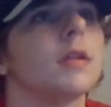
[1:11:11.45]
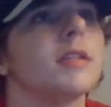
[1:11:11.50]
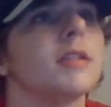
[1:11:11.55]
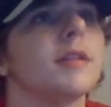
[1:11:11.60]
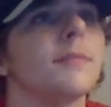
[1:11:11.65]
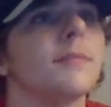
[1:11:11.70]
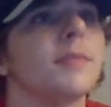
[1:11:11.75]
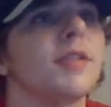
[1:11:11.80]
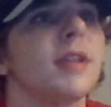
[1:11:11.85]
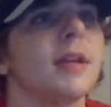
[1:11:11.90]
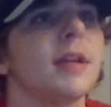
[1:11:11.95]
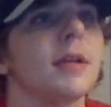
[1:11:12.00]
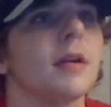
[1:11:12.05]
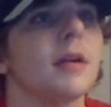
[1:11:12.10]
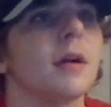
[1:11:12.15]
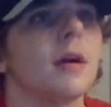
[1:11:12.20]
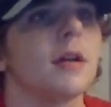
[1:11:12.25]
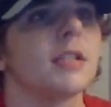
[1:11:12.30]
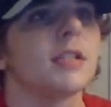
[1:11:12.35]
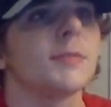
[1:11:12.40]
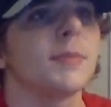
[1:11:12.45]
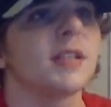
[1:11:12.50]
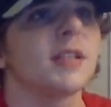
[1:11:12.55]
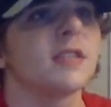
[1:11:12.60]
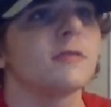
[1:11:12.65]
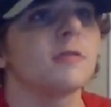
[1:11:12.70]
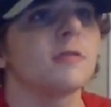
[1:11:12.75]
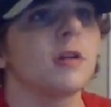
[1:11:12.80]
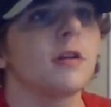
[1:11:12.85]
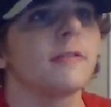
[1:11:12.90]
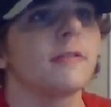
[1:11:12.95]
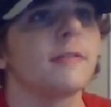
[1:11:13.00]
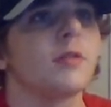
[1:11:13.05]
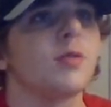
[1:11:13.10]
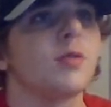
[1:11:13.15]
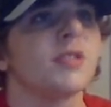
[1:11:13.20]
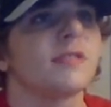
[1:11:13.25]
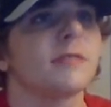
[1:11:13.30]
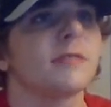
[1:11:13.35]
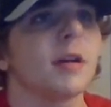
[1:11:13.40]
Timothy Spitzerall,
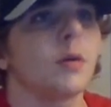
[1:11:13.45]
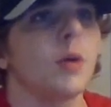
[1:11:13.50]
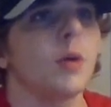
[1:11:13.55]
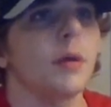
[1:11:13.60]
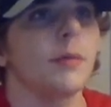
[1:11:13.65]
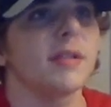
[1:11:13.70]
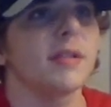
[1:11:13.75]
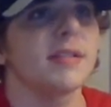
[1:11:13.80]
who's a right wing,